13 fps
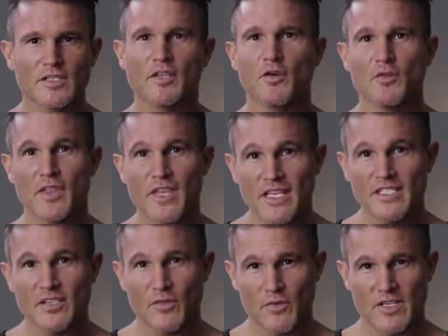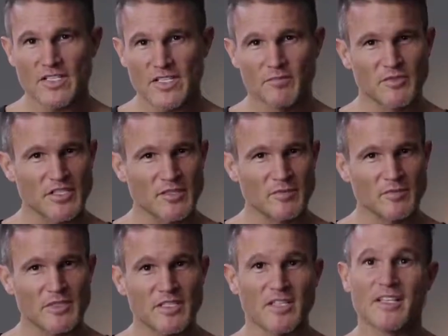So these 3
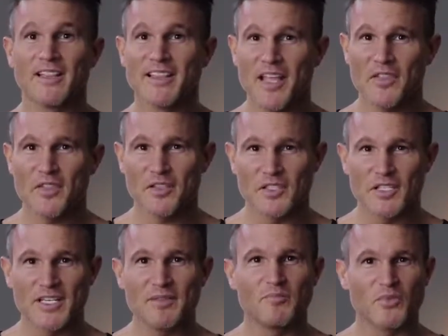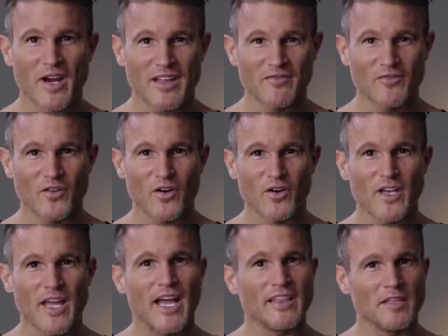symptoms, the lethargy, brain
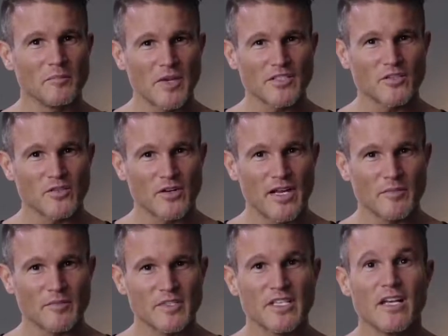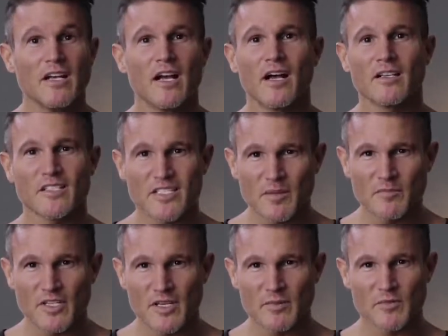fog, and the muscle cramps, are
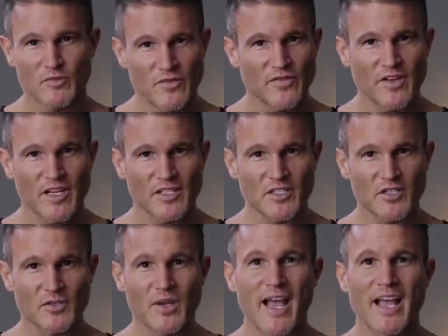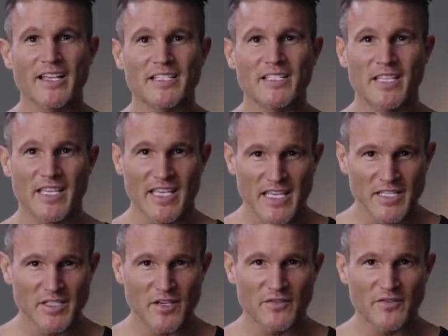sometimes referred to as the
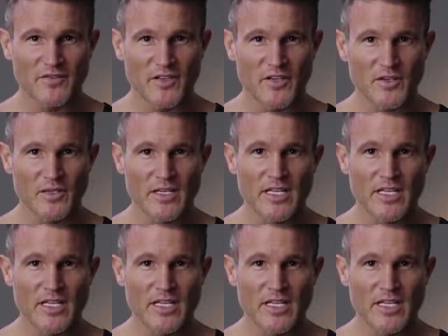keto flu.